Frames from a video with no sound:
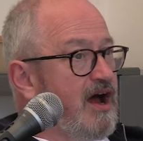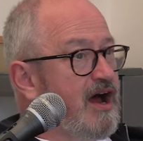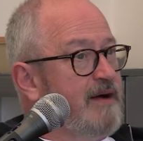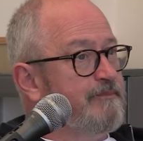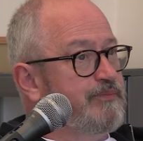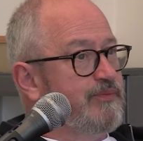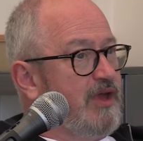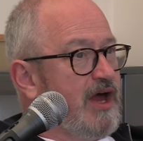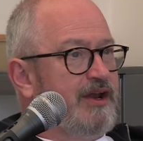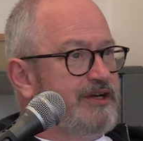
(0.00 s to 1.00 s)
Um,
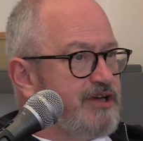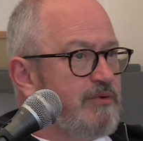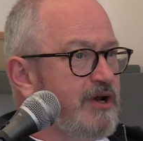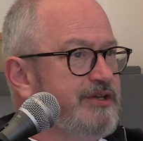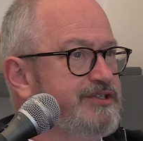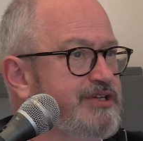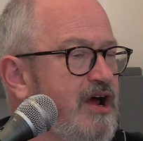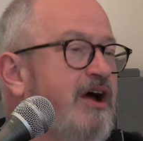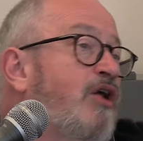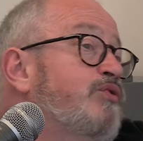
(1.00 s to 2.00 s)
and I don't
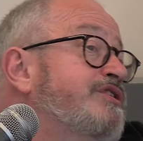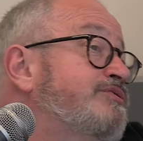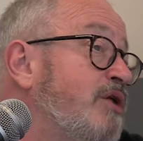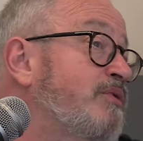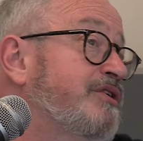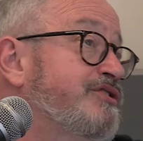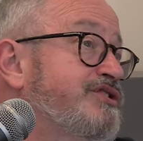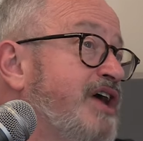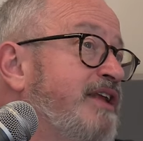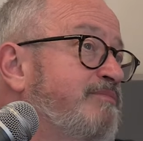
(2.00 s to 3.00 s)
understand. I also don't
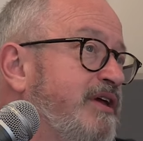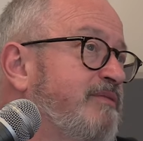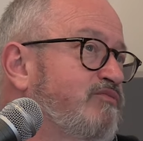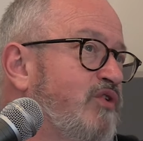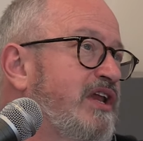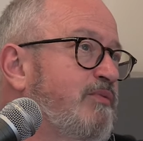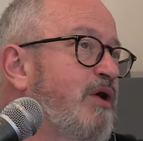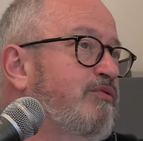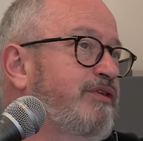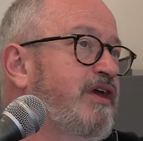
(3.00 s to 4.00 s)
understand being really
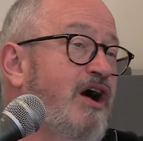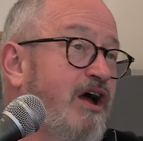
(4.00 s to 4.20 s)
wealthy.